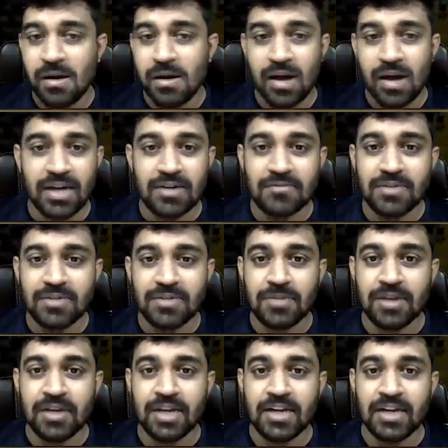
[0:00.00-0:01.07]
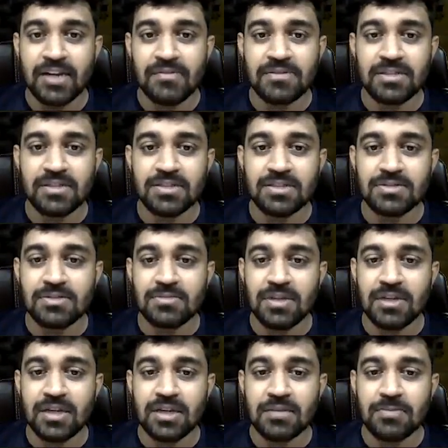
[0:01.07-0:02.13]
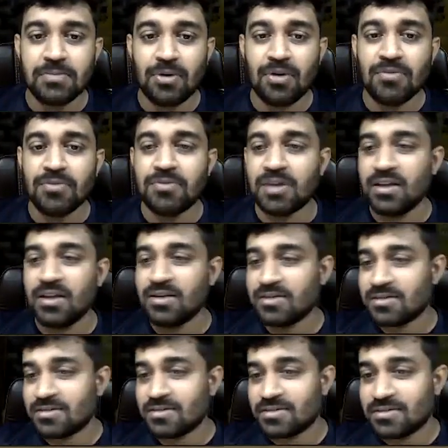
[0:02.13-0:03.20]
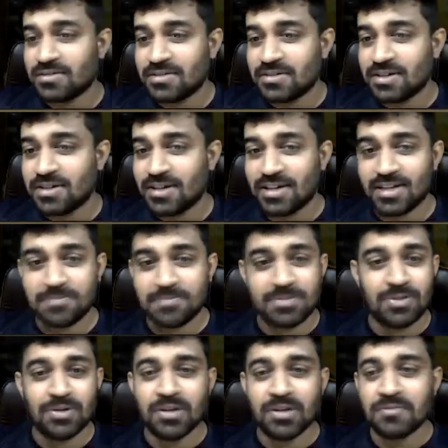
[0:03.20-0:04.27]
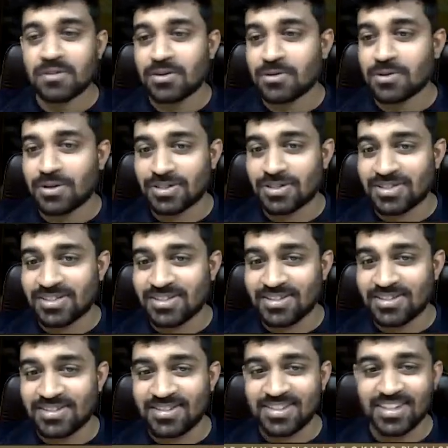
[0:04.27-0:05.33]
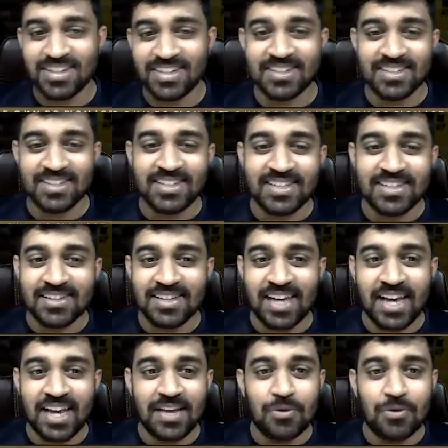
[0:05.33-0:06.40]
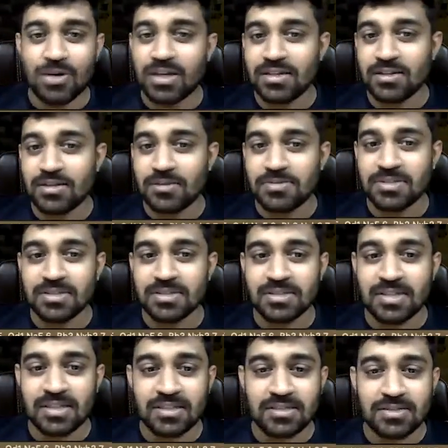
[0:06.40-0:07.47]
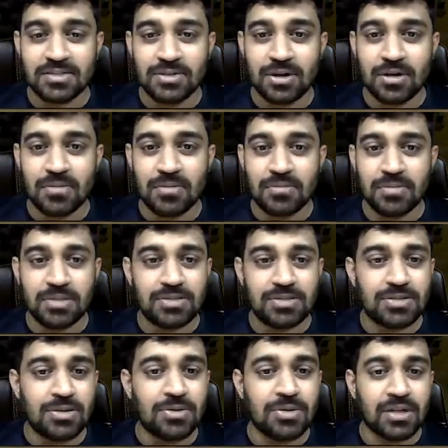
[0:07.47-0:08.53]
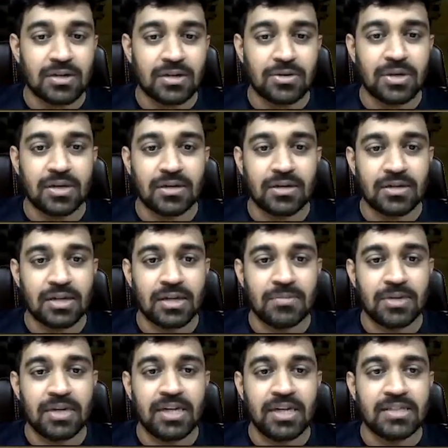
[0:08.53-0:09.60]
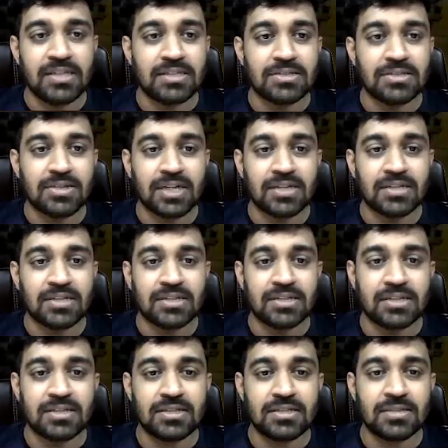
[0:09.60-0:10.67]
And if they play knight f6, you simply get a pawn for free. Absolutely free, no cost, right? And what other option is there? There's not much to do here. Okay, they can play d6 or knight c6.